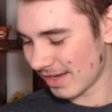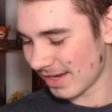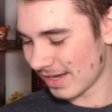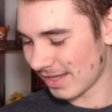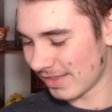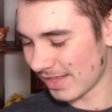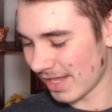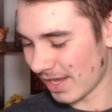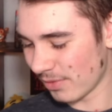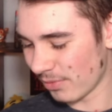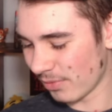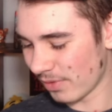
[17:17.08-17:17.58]

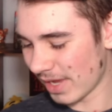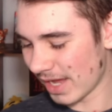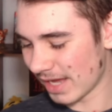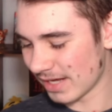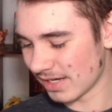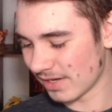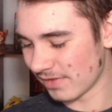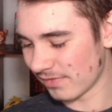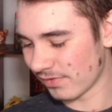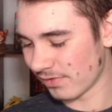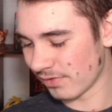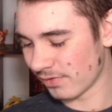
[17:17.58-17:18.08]
and then we'll
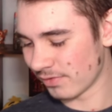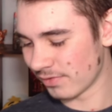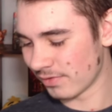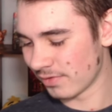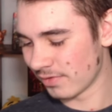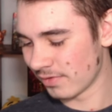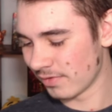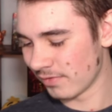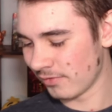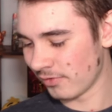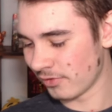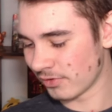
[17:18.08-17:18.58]
end it for,
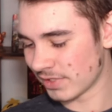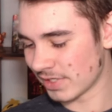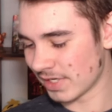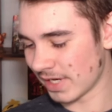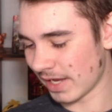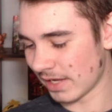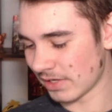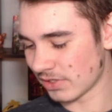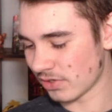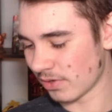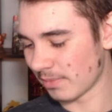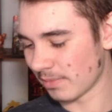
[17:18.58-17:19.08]
for
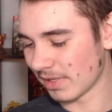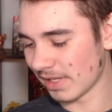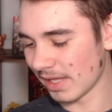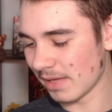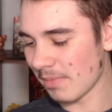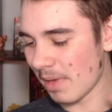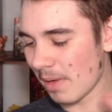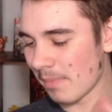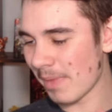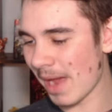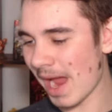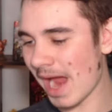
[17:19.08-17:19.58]
today. So I'm going to
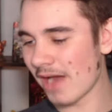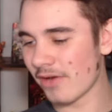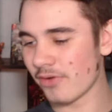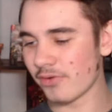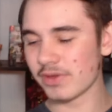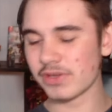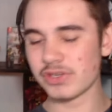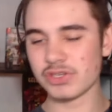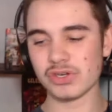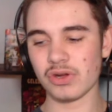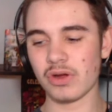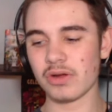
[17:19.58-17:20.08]
let my
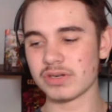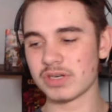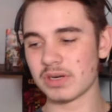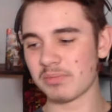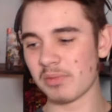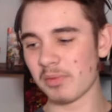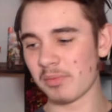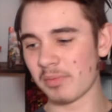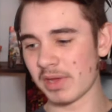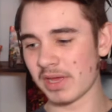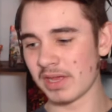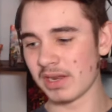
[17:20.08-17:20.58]
battery charge up
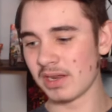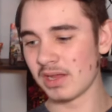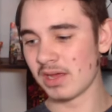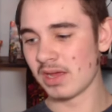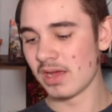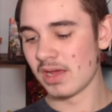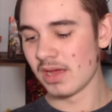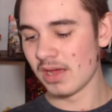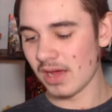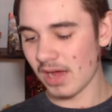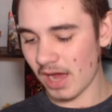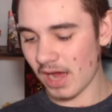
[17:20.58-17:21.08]
a bit.
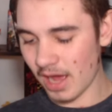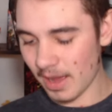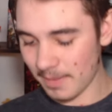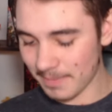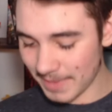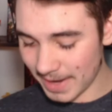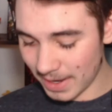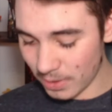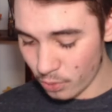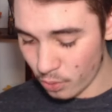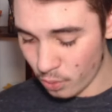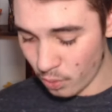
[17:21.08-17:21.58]
Um,
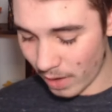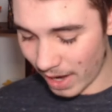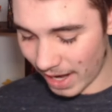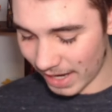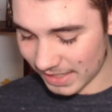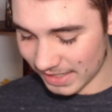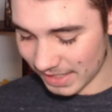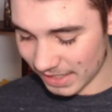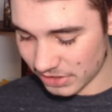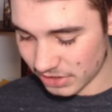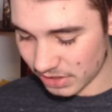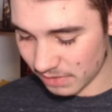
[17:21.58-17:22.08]
ooh, I
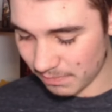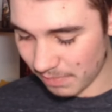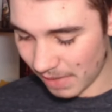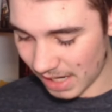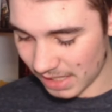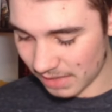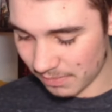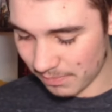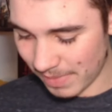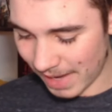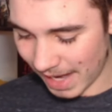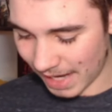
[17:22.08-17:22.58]
can actually
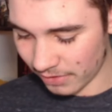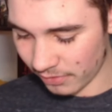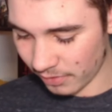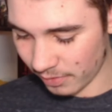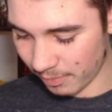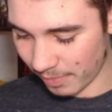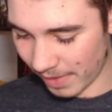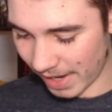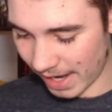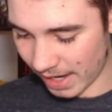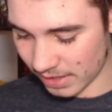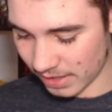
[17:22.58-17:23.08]
buy the battery
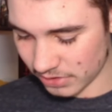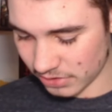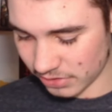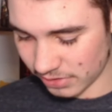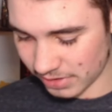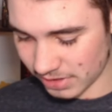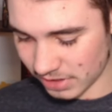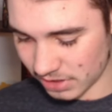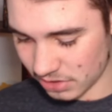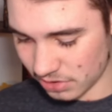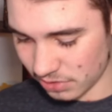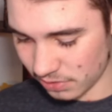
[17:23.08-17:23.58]
pack. So
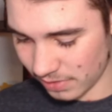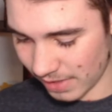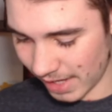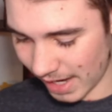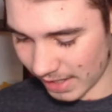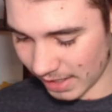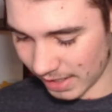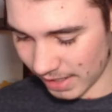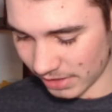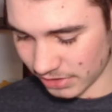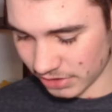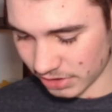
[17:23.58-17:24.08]
let's do
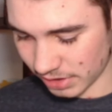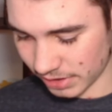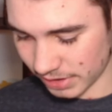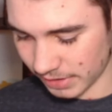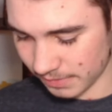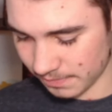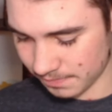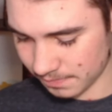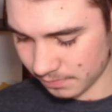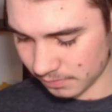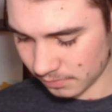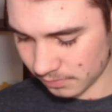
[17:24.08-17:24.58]
that,
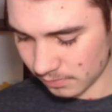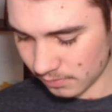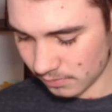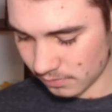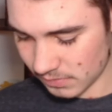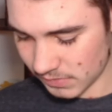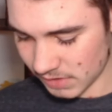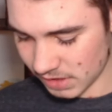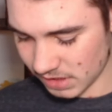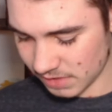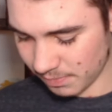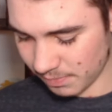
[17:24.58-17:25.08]
actually.
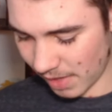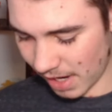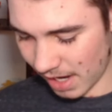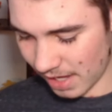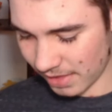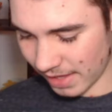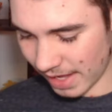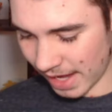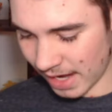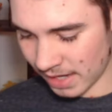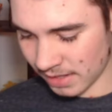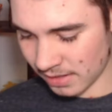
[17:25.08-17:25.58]
Let's buy
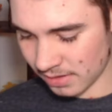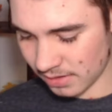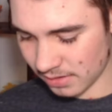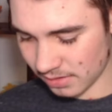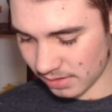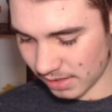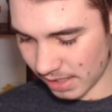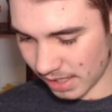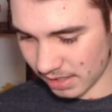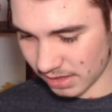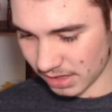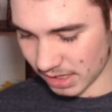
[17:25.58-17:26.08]
that.
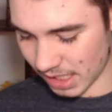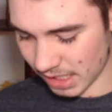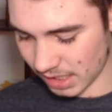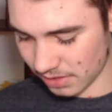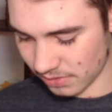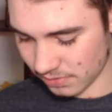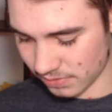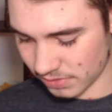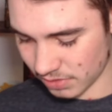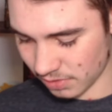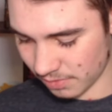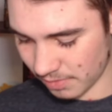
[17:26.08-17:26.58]
Okay, thank
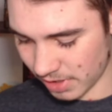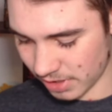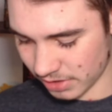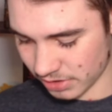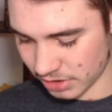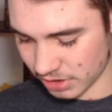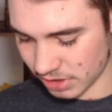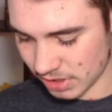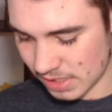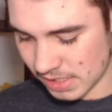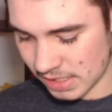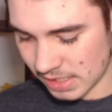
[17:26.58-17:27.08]
you so
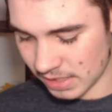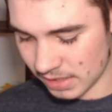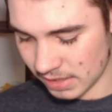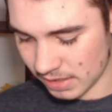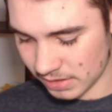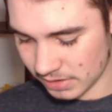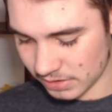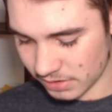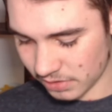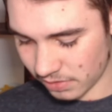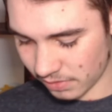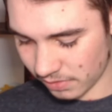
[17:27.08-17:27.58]
much.
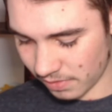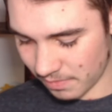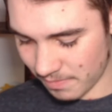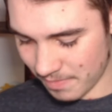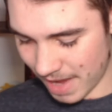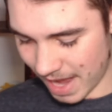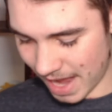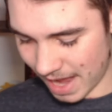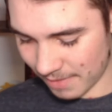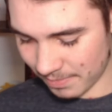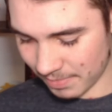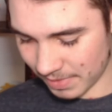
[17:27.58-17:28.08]
Let's go to the
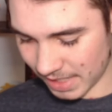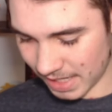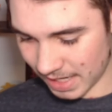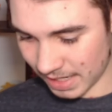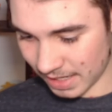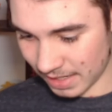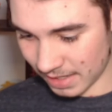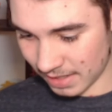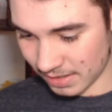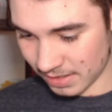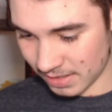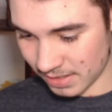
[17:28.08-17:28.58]
map
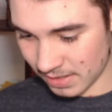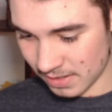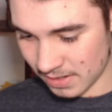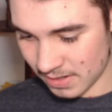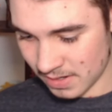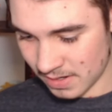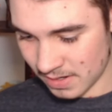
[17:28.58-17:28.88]
and